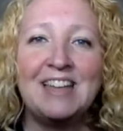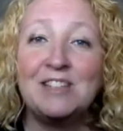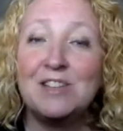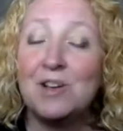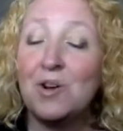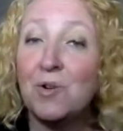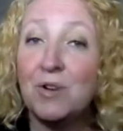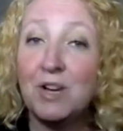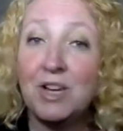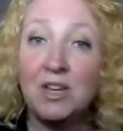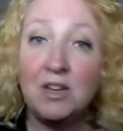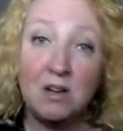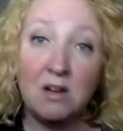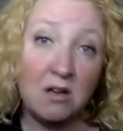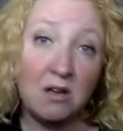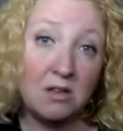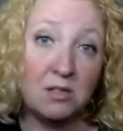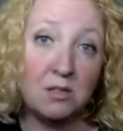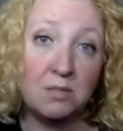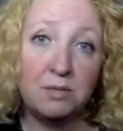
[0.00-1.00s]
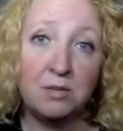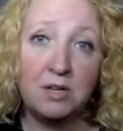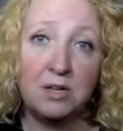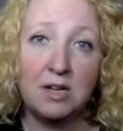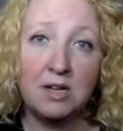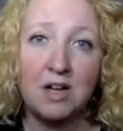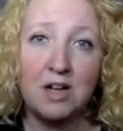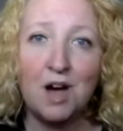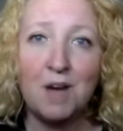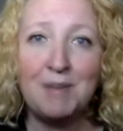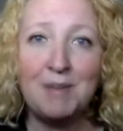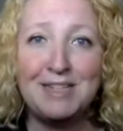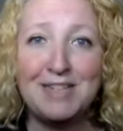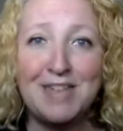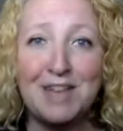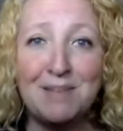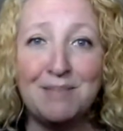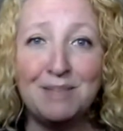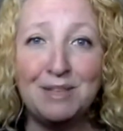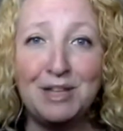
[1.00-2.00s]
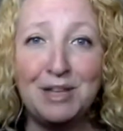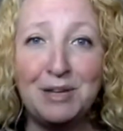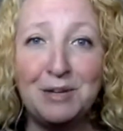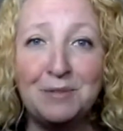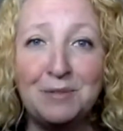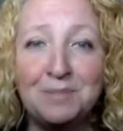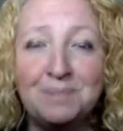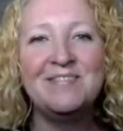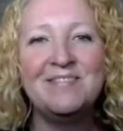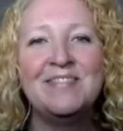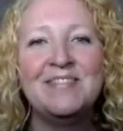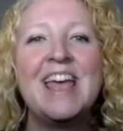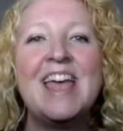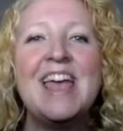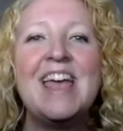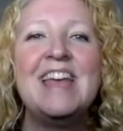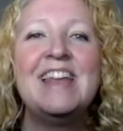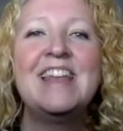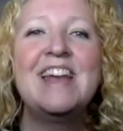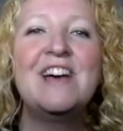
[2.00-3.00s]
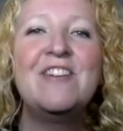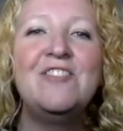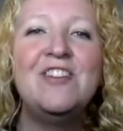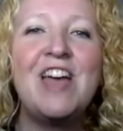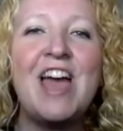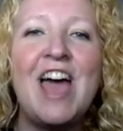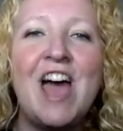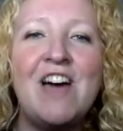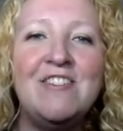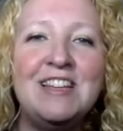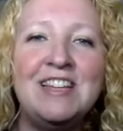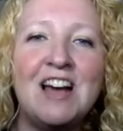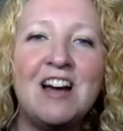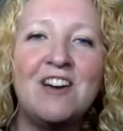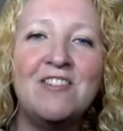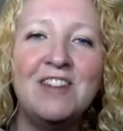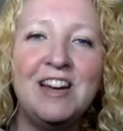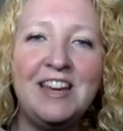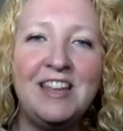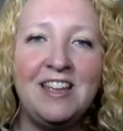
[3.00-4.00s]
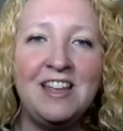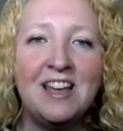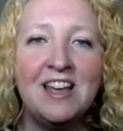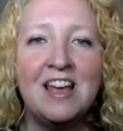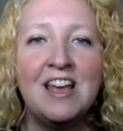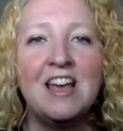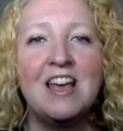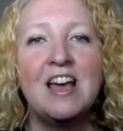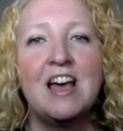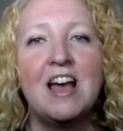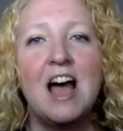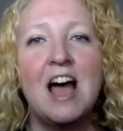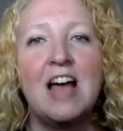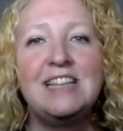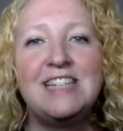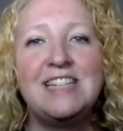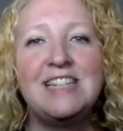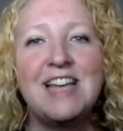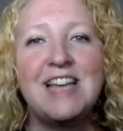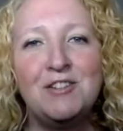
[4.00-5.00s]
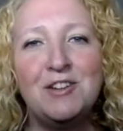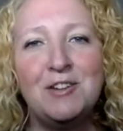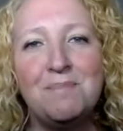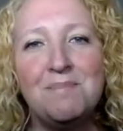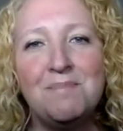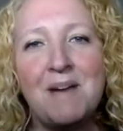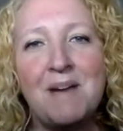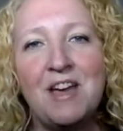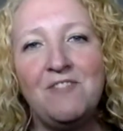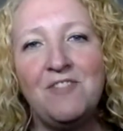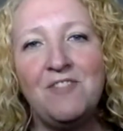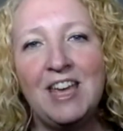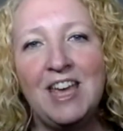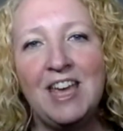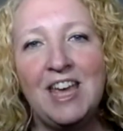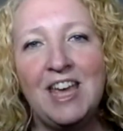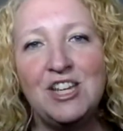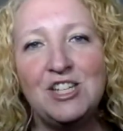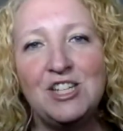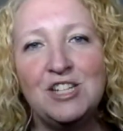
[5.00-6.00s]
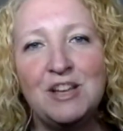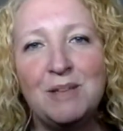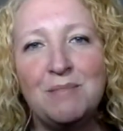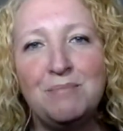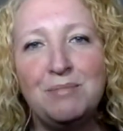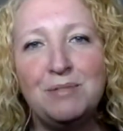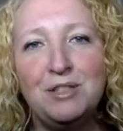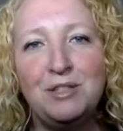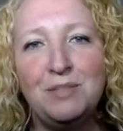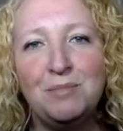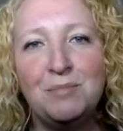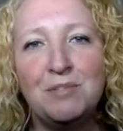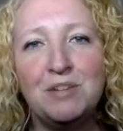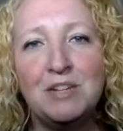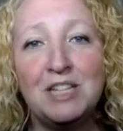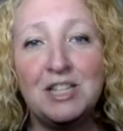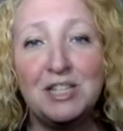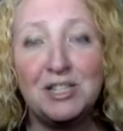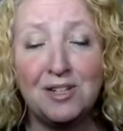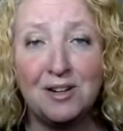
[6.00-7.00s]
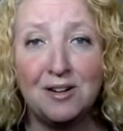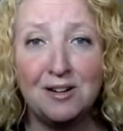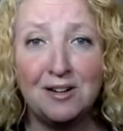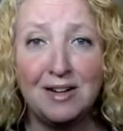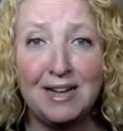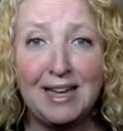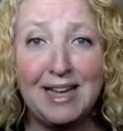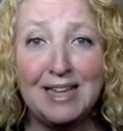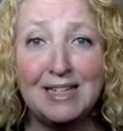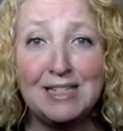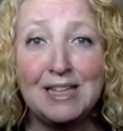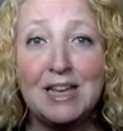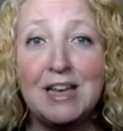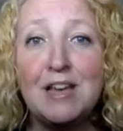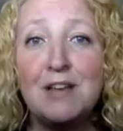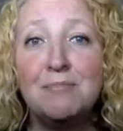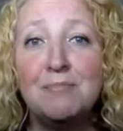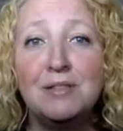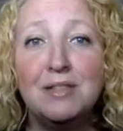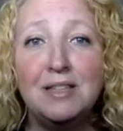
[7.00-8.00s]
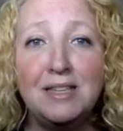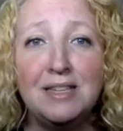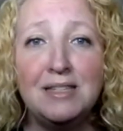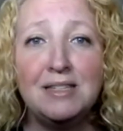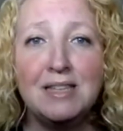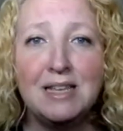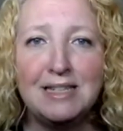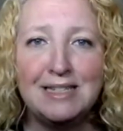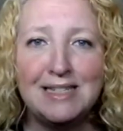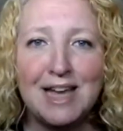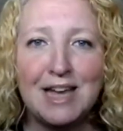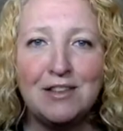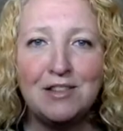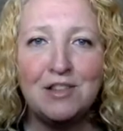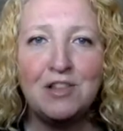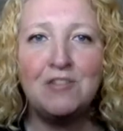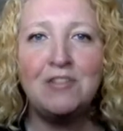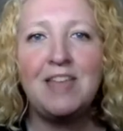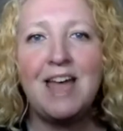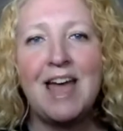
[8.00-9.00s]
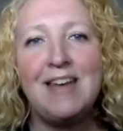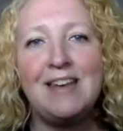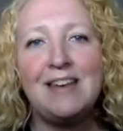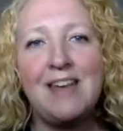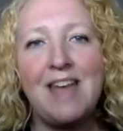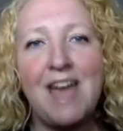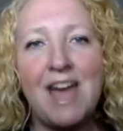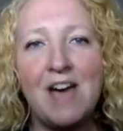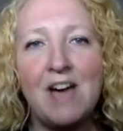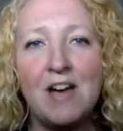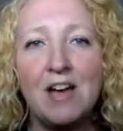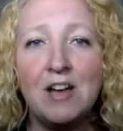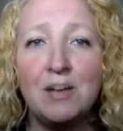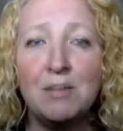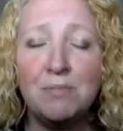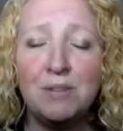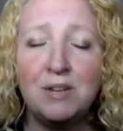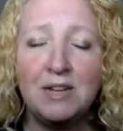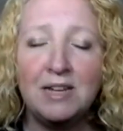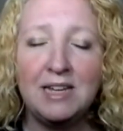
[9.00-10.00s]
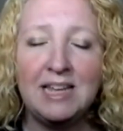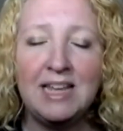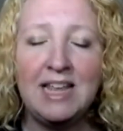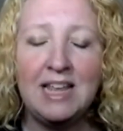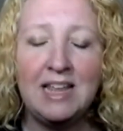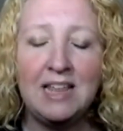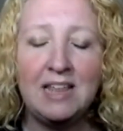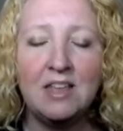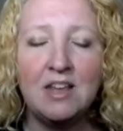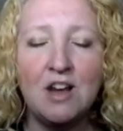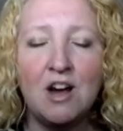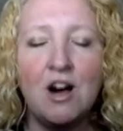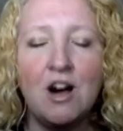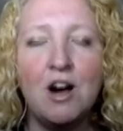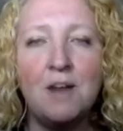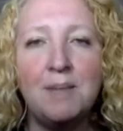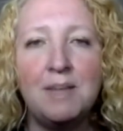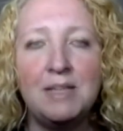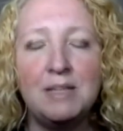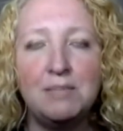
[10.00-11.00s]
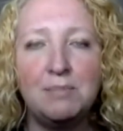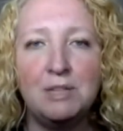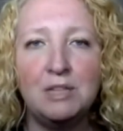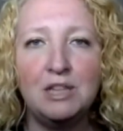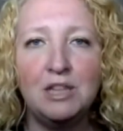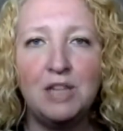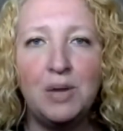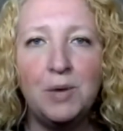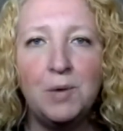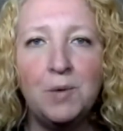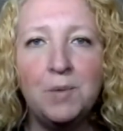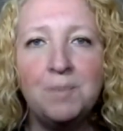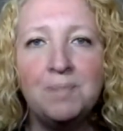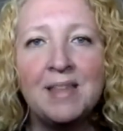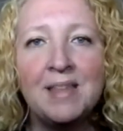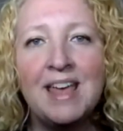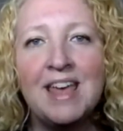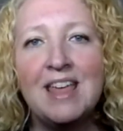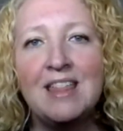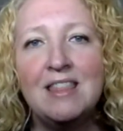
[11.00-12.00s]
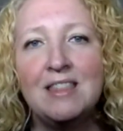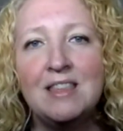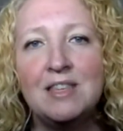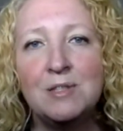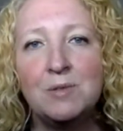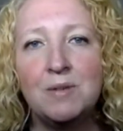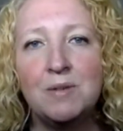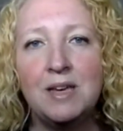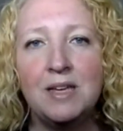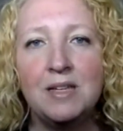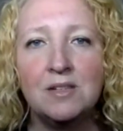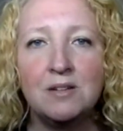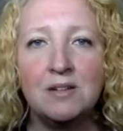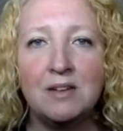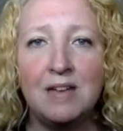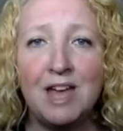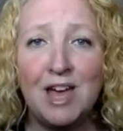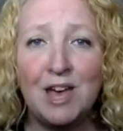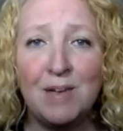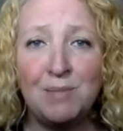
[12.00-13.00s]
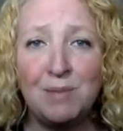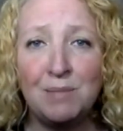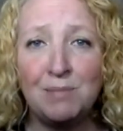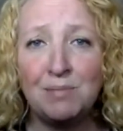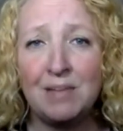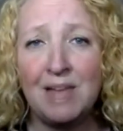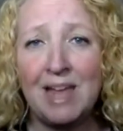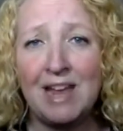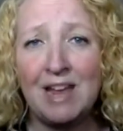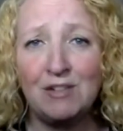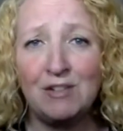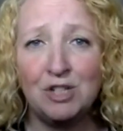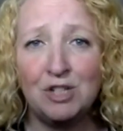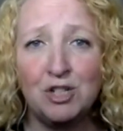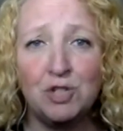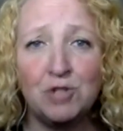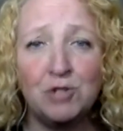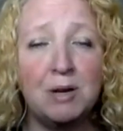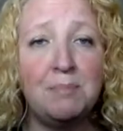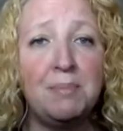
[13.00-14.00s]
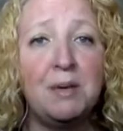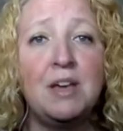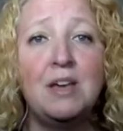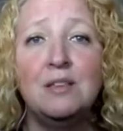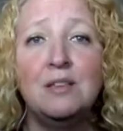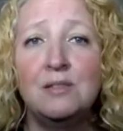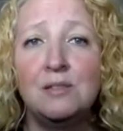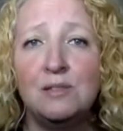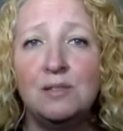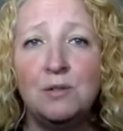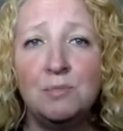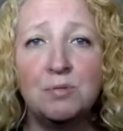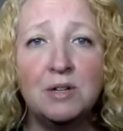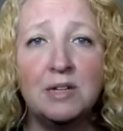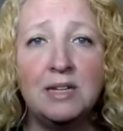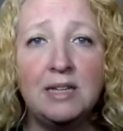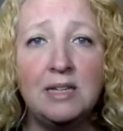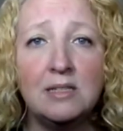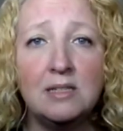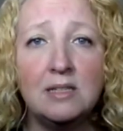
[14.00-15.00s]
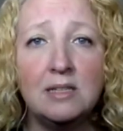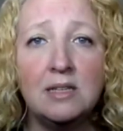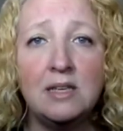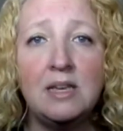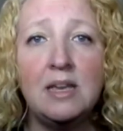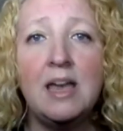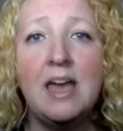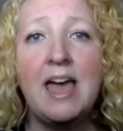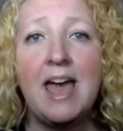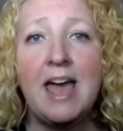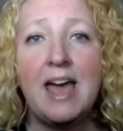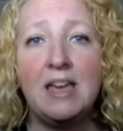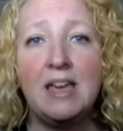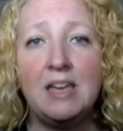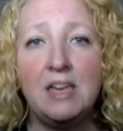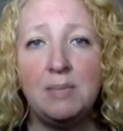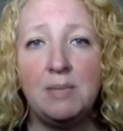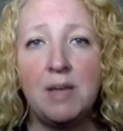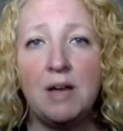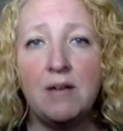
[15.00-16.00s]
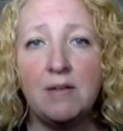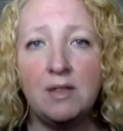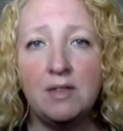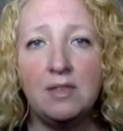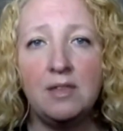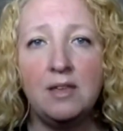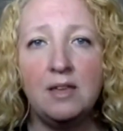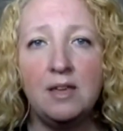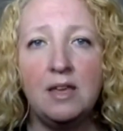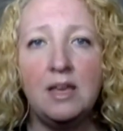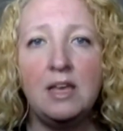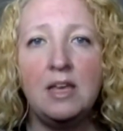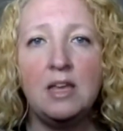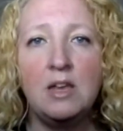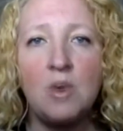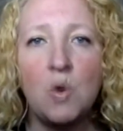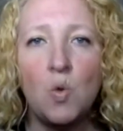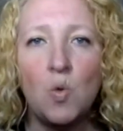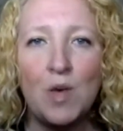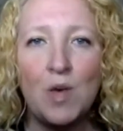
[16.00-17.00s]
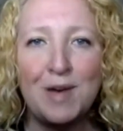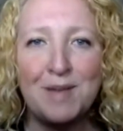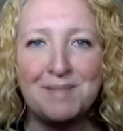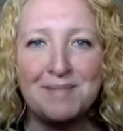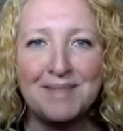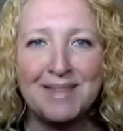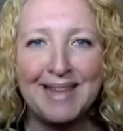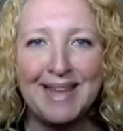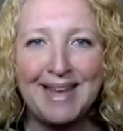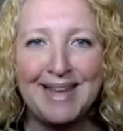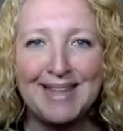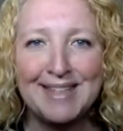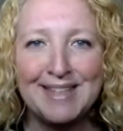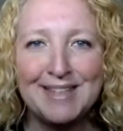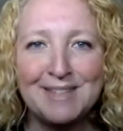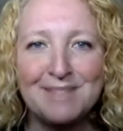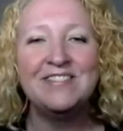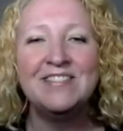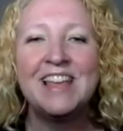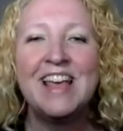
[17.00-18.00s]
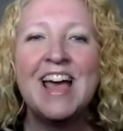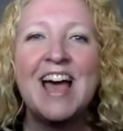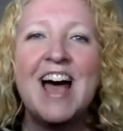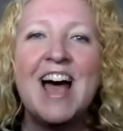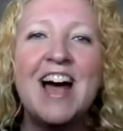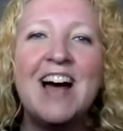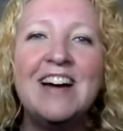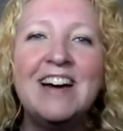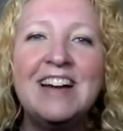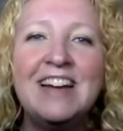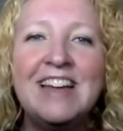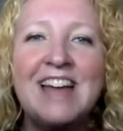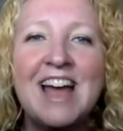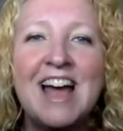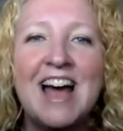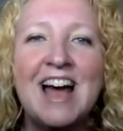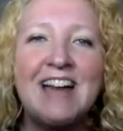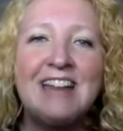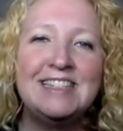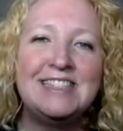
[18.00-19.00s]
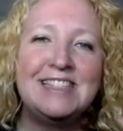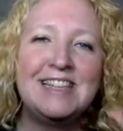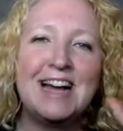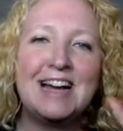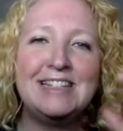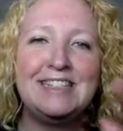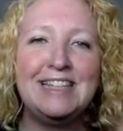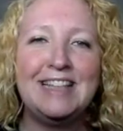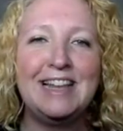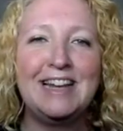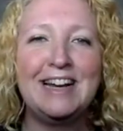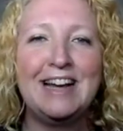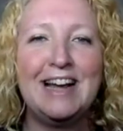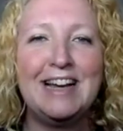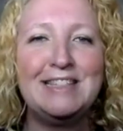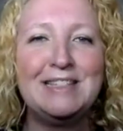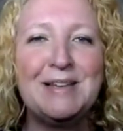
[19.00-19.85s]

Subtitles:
or you can also put in a comment down below. Now, if you haven't already downloaded my vacation blueprint starter kit, please download that now. I'm going to put it in the comments below. This way it's going to help you plan out your trip super easily and keep everything in one place. All right. Talk to you later, guys.